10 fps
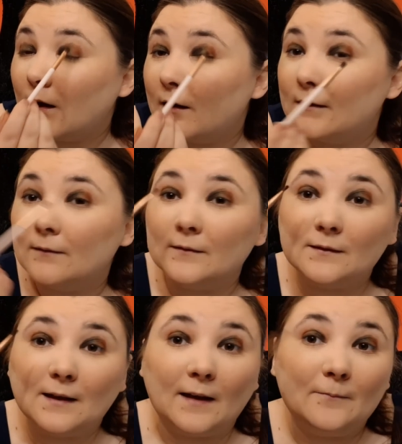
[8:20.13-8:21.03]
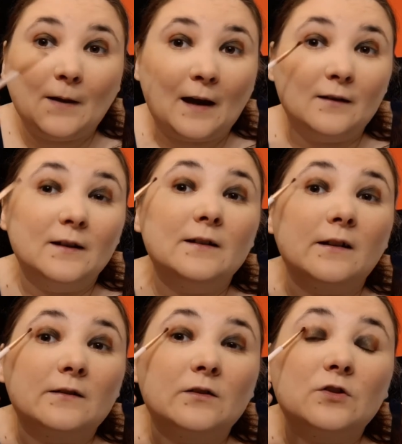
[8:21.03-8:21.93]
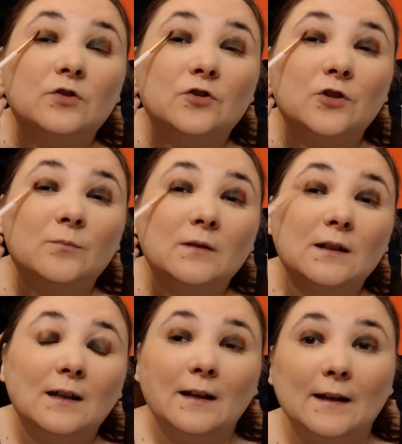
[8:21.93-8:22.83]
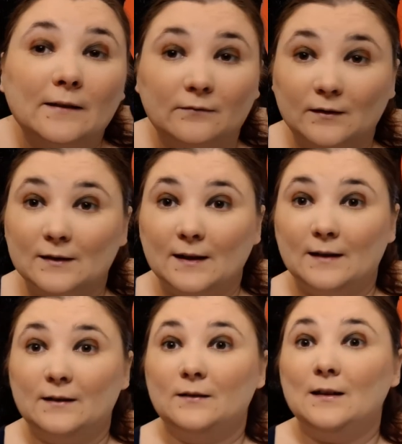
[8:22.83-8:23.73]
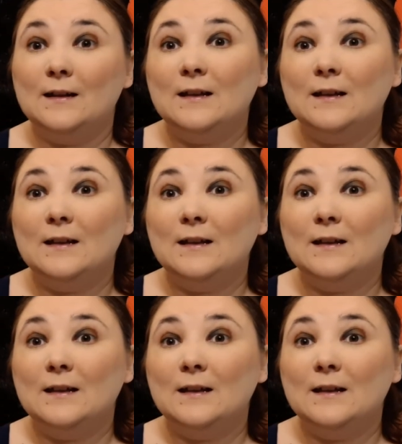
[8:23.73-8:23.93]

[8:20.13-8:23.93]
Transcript: and that palette is extremely irritating